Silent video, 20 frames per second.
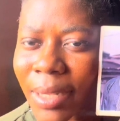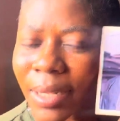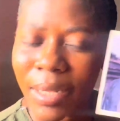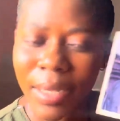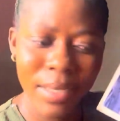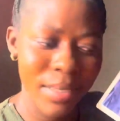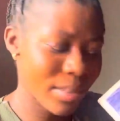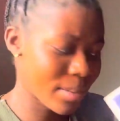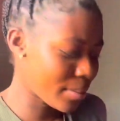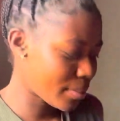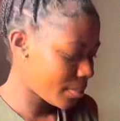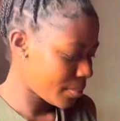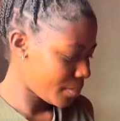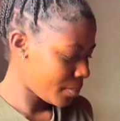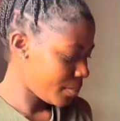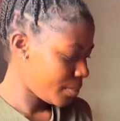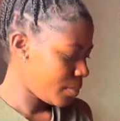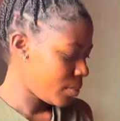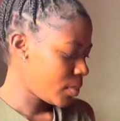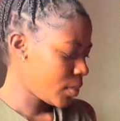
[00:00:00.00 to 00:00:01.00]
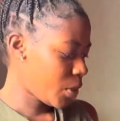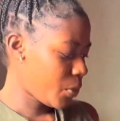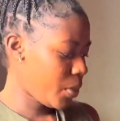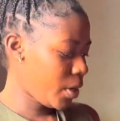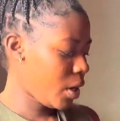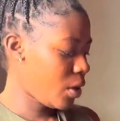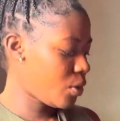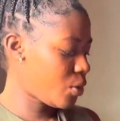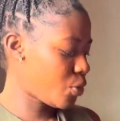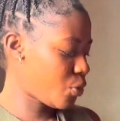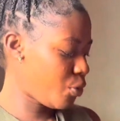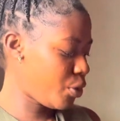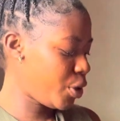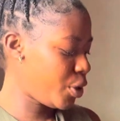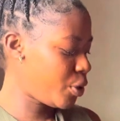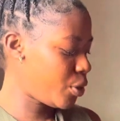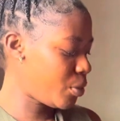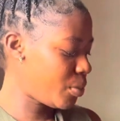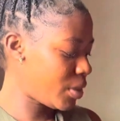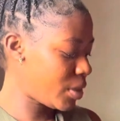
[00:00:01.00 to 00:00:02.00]
dad when i was
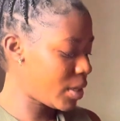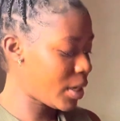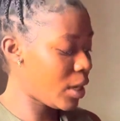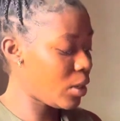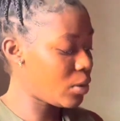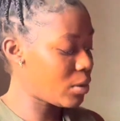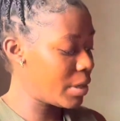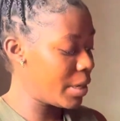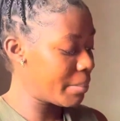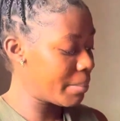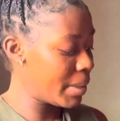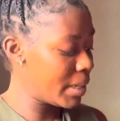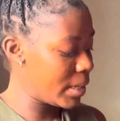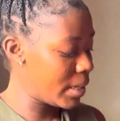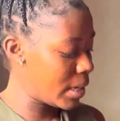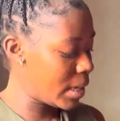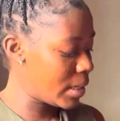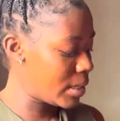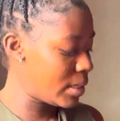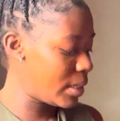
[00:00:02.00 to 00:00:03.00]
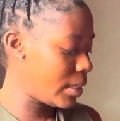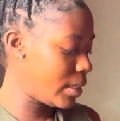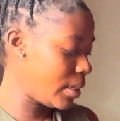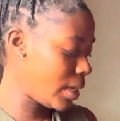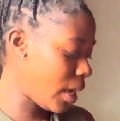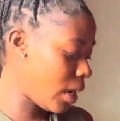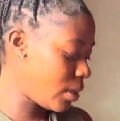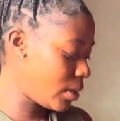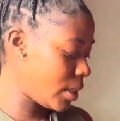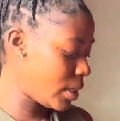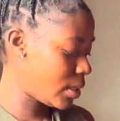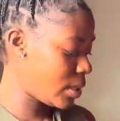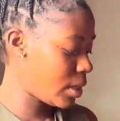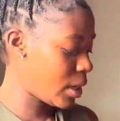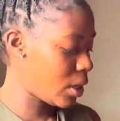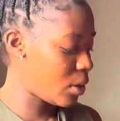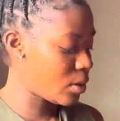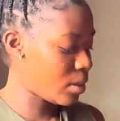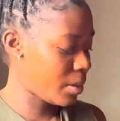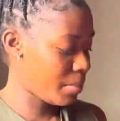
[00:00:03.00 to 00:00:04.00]
growing up they said i look like my dad then now they're saying
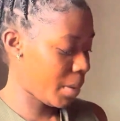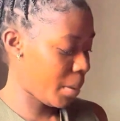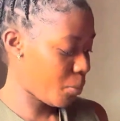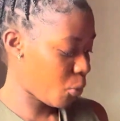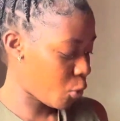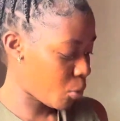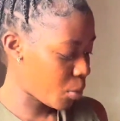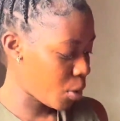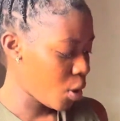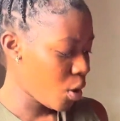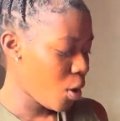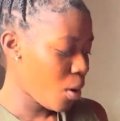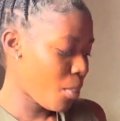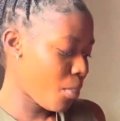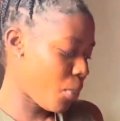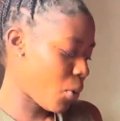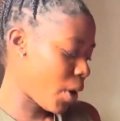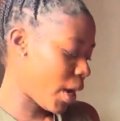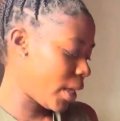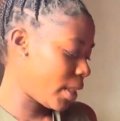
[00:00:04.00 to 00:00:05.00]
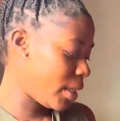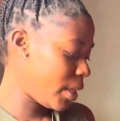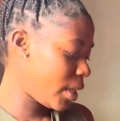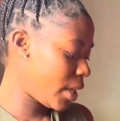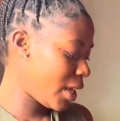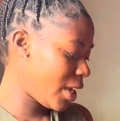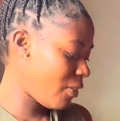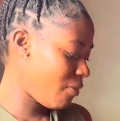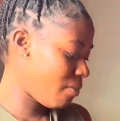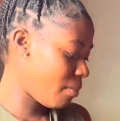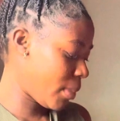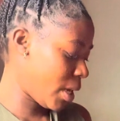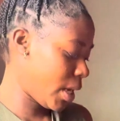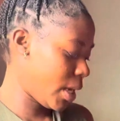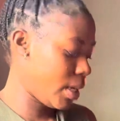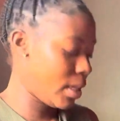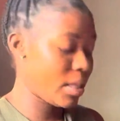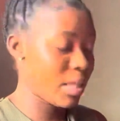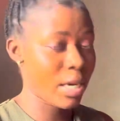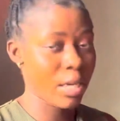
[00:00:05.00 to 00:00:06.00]
i look like my mom but i think if
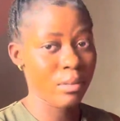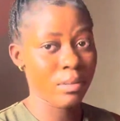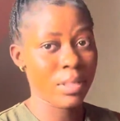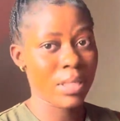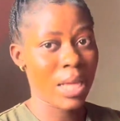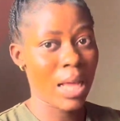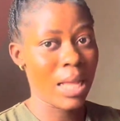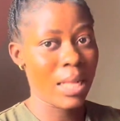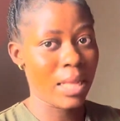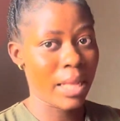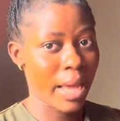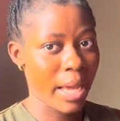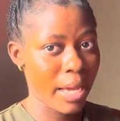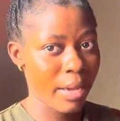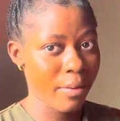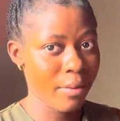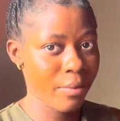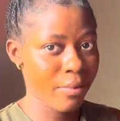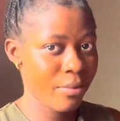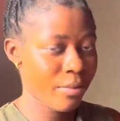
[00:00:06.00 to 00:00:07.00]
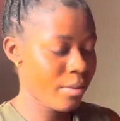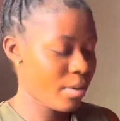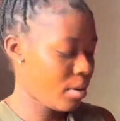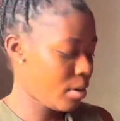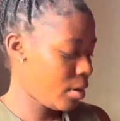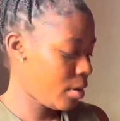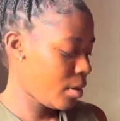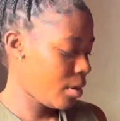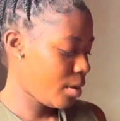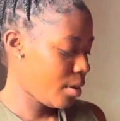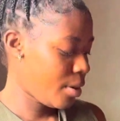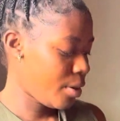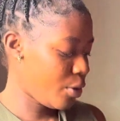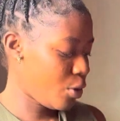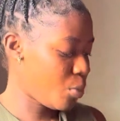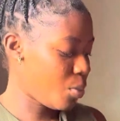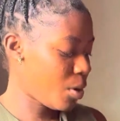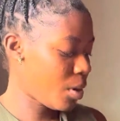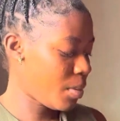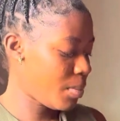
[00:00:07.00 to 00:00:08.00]
my dad was alive
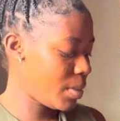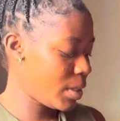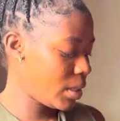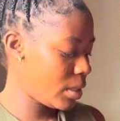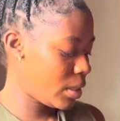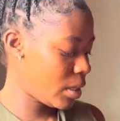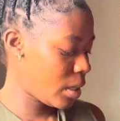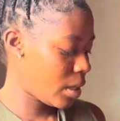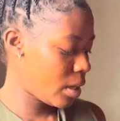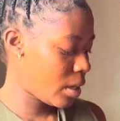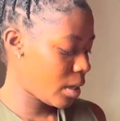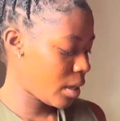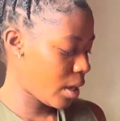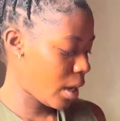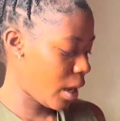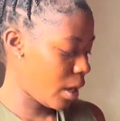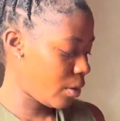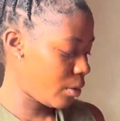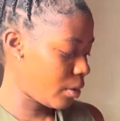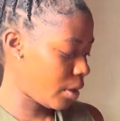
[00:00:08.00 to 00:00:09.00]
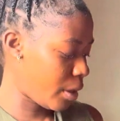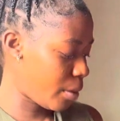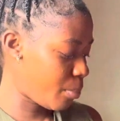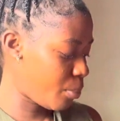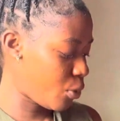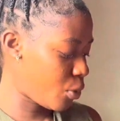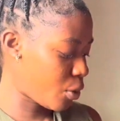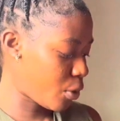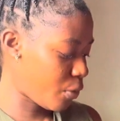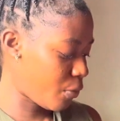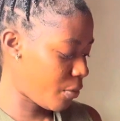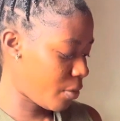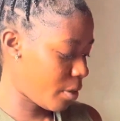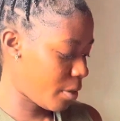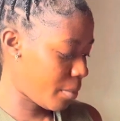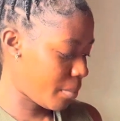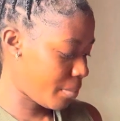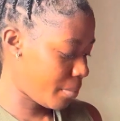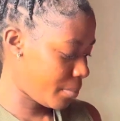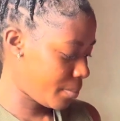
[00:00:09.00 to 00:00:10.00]
they probably say i look like both of
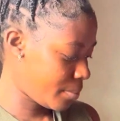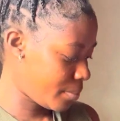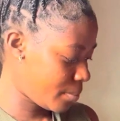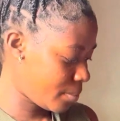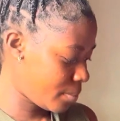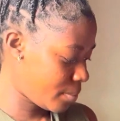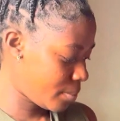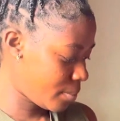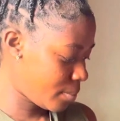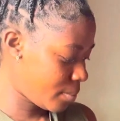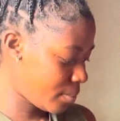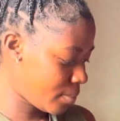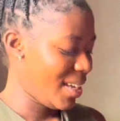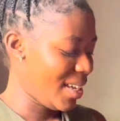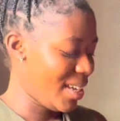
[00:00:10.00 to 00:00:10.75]
them